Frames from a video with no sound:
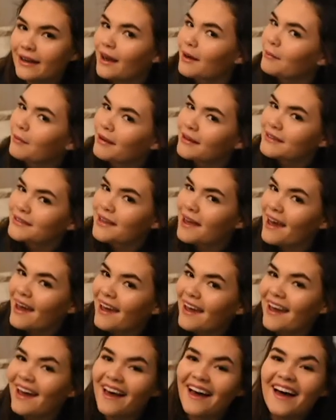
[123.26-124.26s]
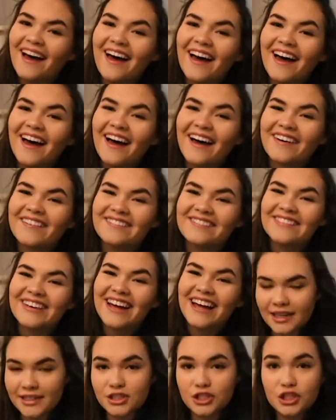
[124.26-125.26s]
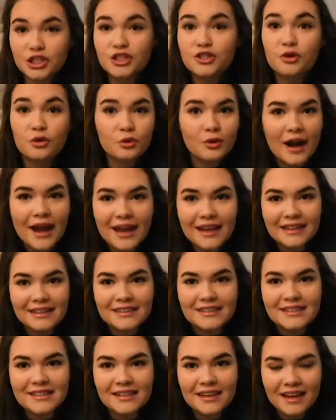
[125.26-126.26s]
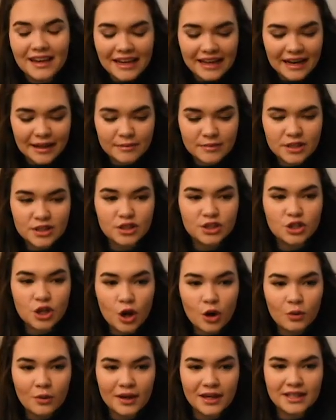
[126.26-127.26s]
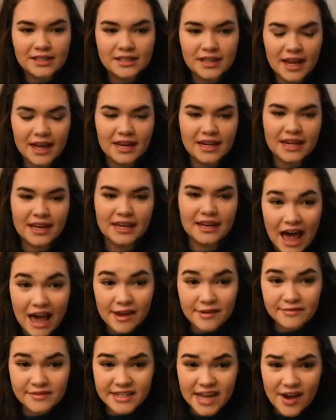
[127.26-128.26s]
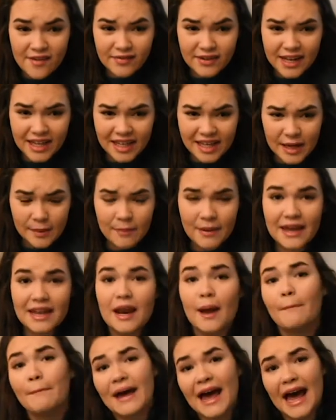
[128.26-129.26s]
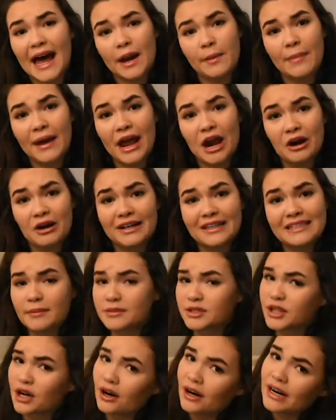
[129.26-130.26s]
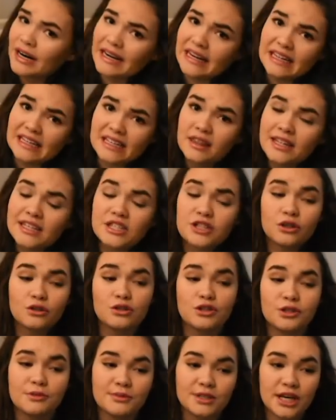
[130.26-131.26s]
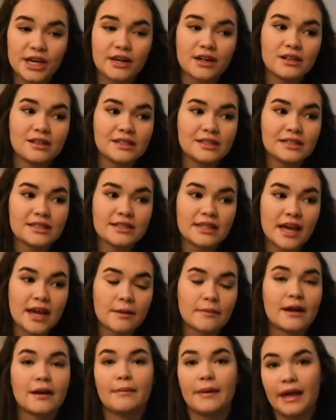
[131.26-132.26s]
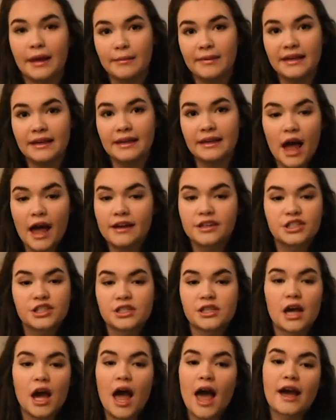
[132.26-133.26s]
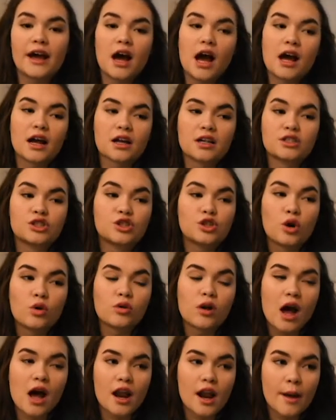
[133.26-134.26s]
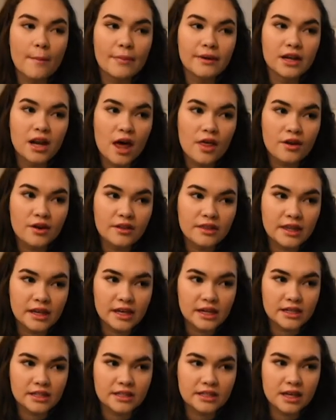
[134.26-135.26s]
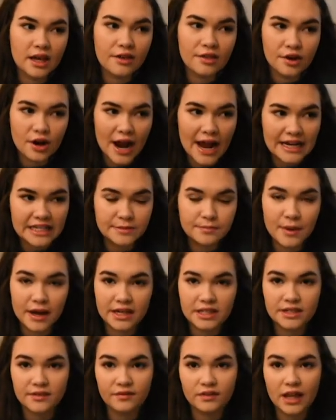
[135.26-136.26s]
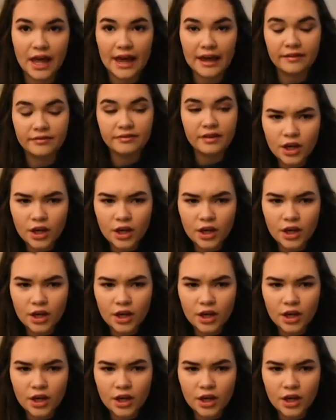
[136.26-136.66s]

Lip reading: I must say. It's just great and I'm so excited. I've definitely been a bad parent, I'm sorry. This YouTube channel is like my baby. I got so caught up in other things, other aspects of life.